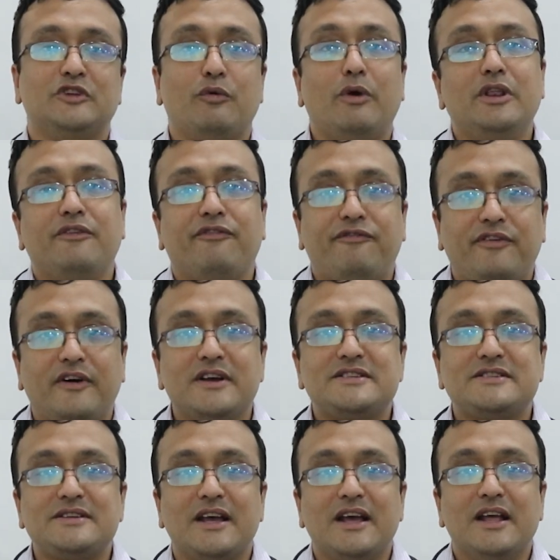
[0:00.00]
Well,
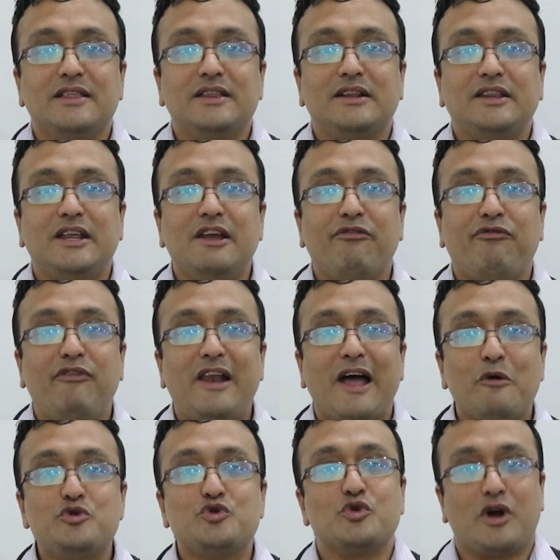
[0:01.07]
first the thief will
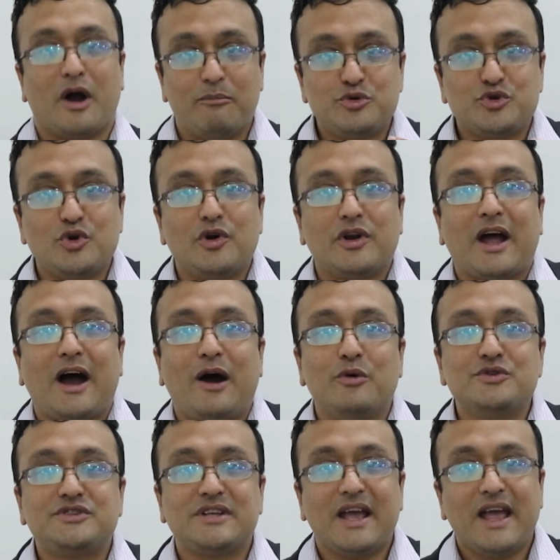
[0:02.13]
have to come to your
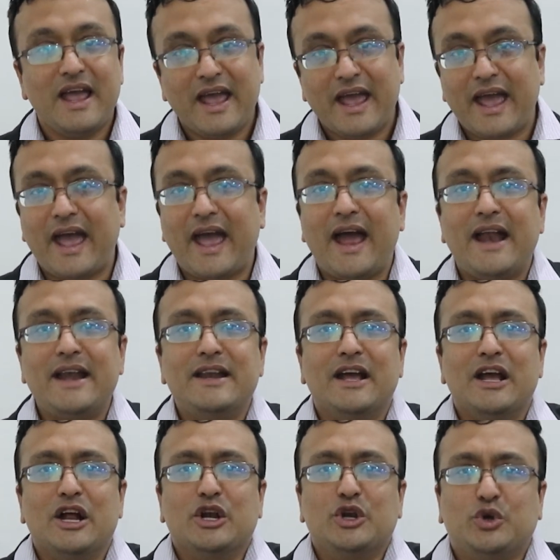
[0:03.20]
house and
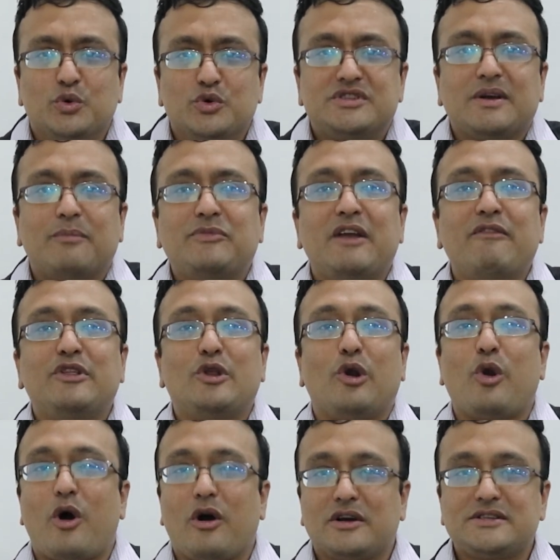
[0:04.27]
do something with the
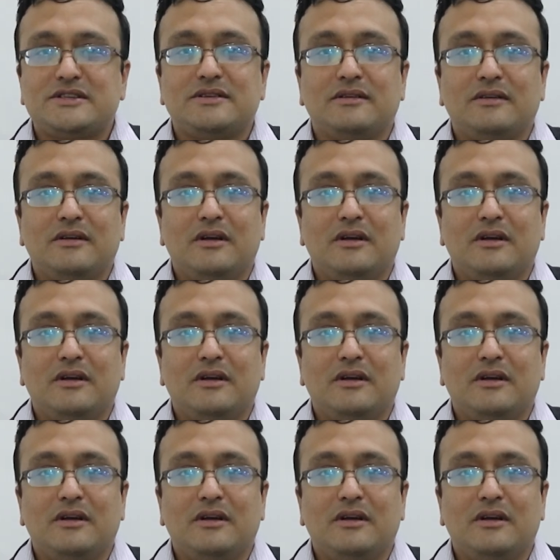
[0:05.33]
locks,